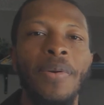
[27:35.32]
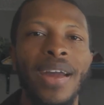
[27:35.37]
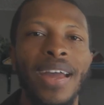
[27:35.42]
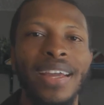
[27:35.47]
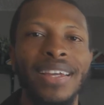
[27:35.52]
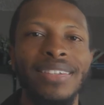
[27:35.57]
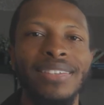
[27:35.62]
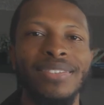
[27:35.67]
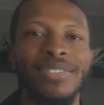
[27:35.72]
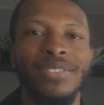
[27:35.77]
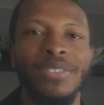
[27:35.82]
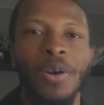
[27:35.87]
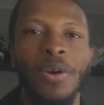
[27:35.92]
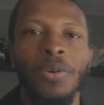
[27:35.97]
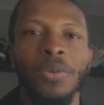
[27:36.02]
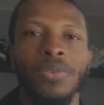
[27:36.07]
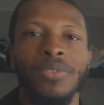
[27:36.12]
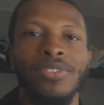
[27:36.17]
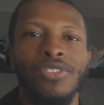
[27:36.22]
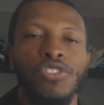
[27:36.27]
All right?
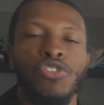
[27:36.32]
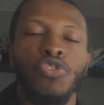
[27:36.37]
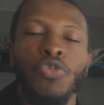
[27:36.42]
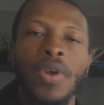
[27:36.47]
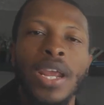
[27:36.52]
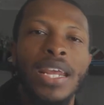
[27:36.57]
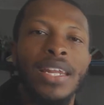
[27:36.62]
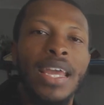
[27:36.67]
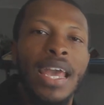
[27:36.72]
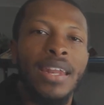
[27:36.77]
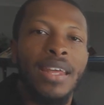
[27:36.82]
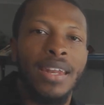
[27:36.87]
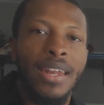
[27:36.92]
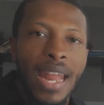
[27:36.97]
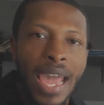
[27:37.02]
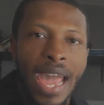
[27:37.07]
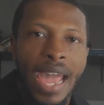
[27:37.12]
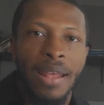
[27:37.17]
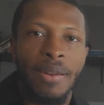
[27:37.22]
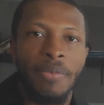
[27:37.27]
Don't strain at a
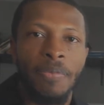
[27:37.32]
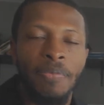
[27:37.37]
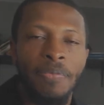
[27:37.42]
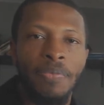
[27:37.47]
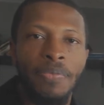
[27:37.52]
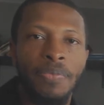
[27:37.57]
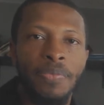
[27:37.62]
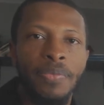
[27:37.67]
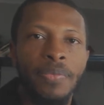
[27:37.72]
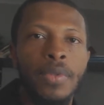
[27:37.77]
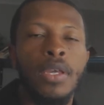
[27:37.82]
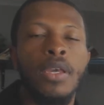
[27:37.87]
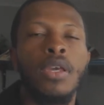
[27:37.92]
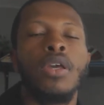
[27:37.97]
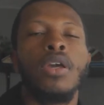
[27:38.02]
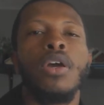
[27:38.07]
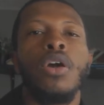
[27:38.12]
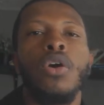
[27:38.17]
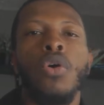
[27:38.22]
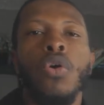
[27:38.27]
gnat.
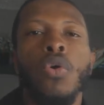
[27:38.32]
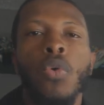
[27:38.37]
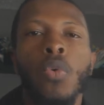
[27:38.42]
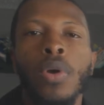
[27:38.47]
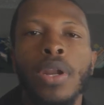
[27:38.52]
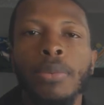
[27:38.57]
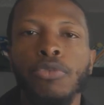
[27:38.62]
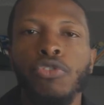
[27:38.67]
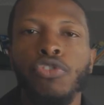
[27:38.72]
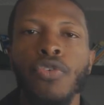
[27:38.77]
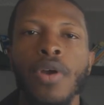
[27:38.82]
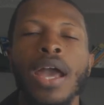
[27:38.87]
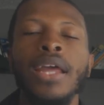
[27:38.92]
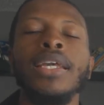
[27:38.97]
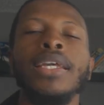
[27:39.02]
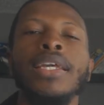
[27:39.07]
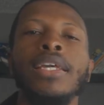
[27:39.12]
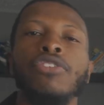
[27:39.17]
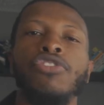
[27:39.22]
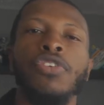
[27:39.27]
What I'm
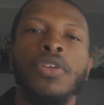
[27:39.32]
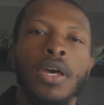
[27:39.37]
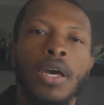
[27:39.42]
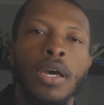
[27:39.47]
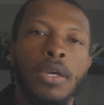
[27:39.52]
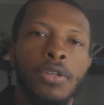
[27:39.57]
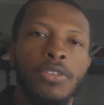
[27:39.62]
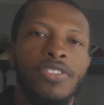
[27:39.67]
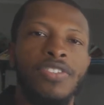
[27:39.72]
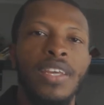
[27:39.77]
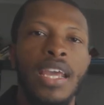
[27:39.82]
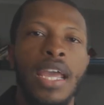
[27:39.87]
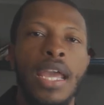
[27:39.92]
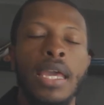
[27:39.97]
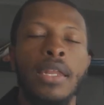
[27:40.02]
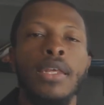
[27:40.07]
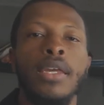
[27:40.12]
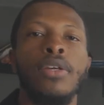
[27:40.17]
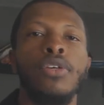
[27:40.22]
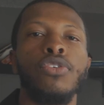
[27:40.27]
trying to get you to
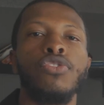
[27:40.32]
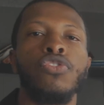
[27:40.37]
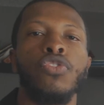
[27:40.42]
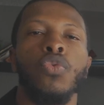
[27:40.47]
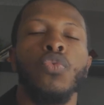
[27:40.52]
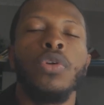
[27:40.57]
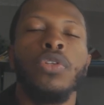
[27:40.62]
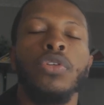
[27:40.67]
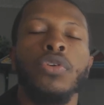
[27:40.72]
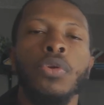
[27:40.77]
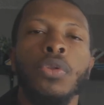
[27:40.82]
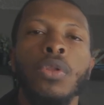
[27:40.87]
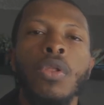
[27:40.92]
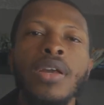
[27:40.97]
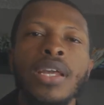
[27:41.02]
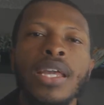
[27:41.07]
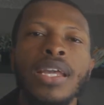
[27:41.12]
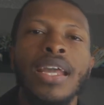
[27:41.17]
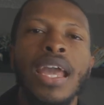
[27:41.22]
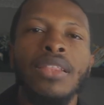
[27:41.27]
understand is when you're
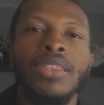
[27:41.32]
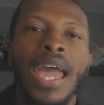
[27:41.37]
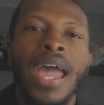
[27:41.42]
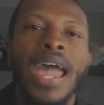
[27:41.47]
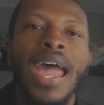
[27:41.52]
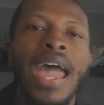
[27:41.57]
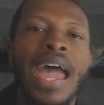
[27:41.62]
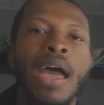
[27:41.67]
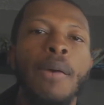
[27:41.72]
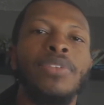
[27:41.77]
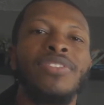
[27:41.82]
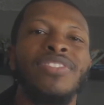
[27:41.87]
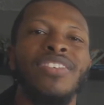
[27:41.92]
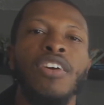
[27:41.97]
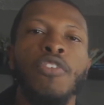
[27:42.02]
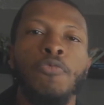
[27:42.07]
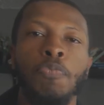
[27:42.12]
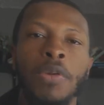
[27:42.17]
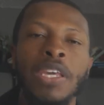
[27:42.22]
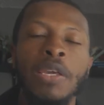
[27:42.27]
looking at the habits
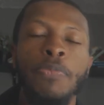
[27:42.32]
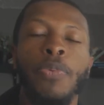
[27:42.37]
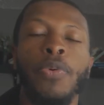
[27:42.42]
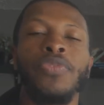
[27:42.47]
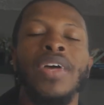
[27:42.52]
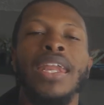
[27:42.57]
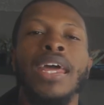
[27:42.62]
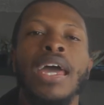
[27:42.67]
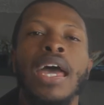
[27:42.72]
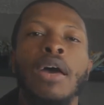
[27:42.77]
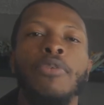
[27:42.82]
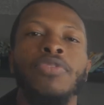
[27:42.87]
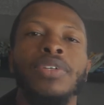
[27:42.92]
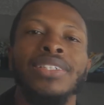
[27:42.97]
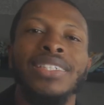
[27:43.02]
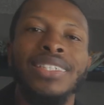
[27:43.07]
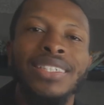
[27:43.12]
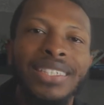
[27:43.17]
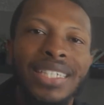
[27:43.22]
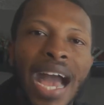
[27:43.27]
of people that have
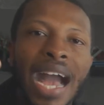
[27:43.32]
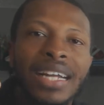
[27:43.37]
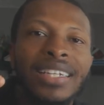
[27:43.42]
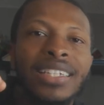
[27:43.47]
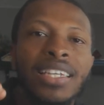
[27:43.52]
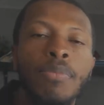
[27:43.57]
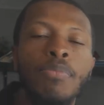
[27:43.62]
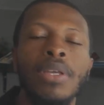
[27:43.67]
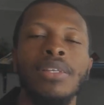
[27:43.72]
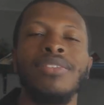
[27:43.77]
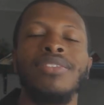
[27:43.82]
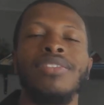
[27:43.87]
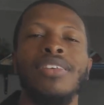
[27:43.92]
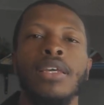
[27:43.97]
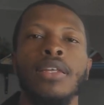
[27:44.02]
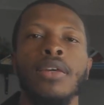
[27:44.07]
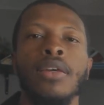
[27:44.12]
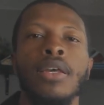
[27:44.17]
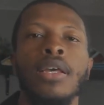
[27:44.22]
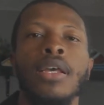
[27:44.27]

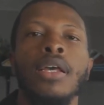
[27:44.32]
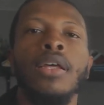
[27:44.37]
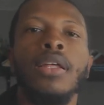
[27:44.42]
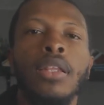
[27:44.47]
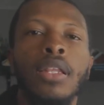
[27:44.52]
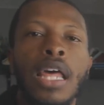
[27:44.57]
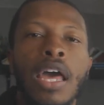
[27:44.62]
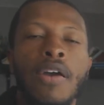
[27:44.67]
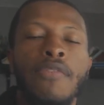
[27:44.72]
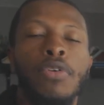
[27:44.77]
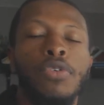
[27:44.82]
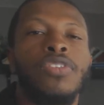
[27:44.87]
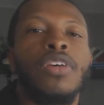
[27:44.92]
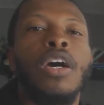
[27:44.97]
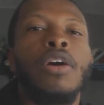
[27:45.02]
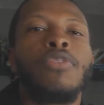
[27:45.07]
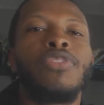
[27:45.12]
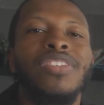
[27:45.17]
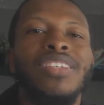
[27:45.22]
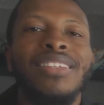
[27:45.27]
documented
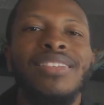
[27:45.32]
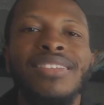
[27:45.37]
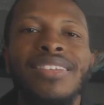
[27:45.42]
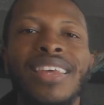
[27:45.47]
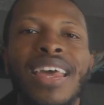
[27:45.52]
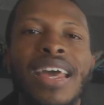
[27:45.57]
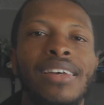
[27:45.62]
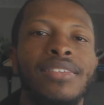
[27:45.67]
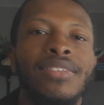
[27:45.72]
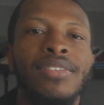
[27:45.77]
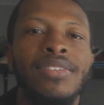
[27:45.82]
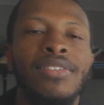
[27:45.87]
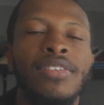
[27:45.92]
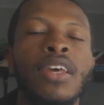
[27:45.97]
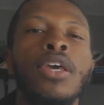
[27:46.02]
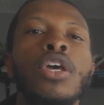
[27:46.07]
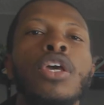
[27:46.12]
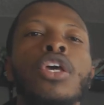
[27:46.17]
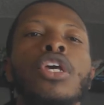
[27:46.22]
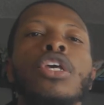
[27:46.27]
levels of
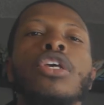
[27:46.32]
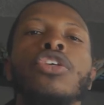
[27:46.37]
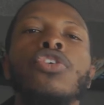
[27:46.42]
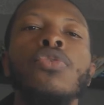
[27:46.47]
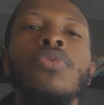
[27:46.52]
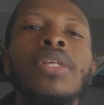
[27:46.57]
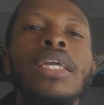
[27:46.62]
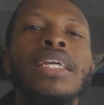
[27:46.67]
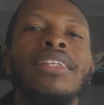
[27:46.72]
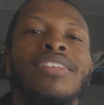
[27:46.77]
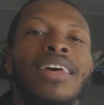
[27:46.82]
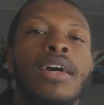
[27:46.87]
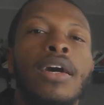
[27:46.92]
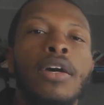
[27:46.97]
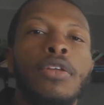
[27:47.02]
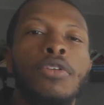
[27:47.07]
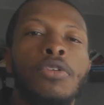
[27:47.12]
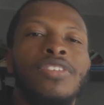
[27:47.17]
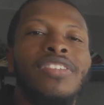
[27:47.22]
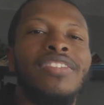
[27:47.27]
success, you need to
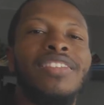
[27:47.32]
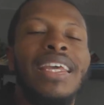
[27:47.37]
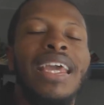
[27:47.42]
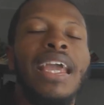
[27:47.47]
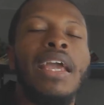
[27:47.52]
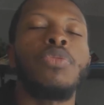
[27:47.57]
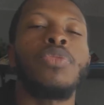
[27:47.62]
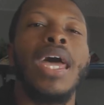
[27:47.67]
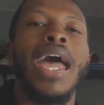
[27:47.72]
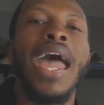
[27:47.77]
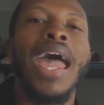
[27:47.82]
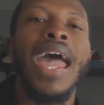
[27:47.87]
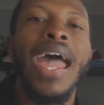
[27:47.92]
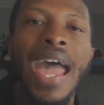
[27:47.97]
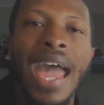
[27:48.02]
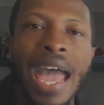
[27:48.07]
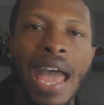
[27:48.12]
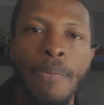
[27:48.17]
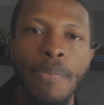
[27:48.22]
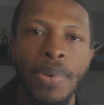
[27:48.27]
understand the
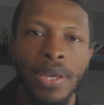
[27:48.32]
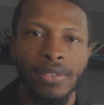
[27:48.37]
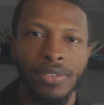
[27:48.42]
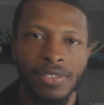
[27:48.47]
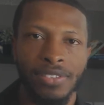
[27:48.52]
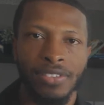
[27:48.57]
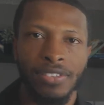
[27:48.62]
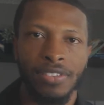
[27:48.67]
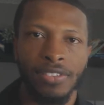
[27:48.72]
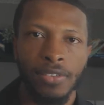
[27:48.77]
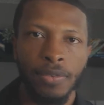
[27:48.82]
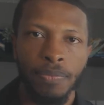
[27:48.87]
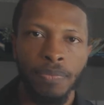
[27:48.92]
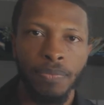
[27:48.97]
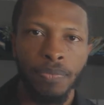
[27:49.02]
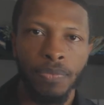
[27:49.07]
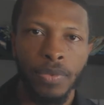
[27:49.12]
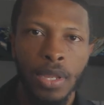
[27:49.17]
habits